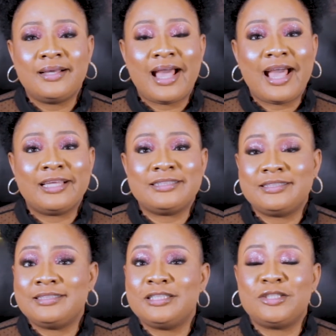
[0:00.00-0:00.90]
And
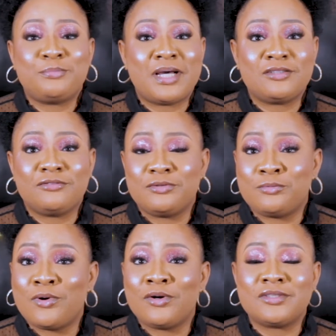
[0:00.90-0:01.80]
in this part of the
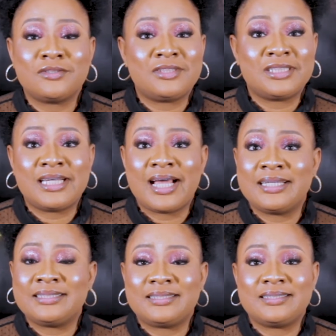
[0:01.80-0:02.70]
world,
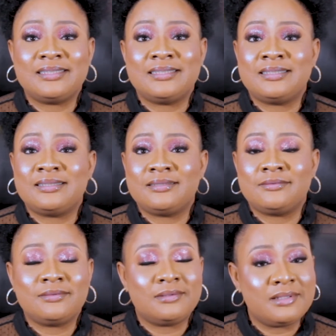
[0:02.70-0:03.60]
ultrasound is
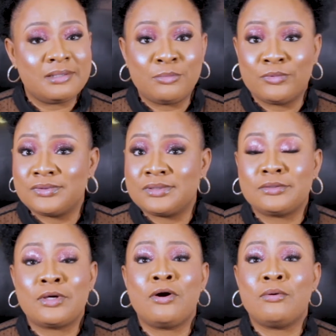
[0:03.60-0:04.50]
the most
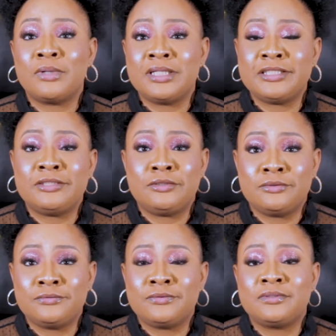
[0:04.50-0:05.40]
commonly
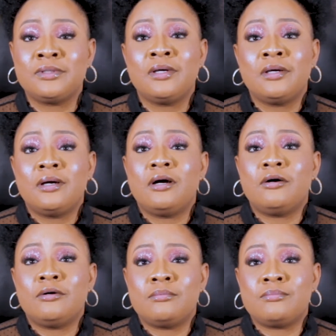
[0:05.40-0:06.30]
used
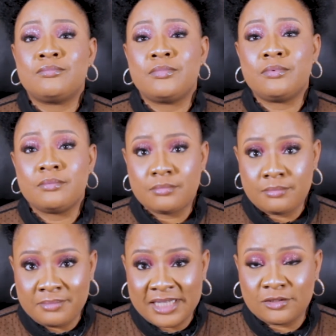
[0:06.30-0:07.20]

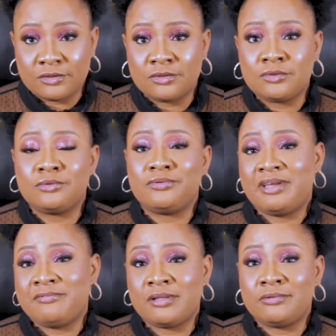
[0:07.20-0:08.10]
method to
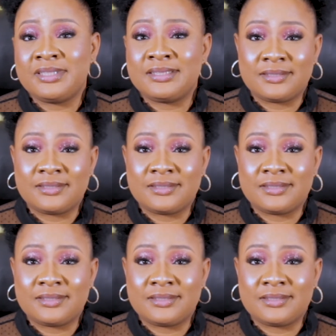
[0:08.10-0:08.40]
evaluate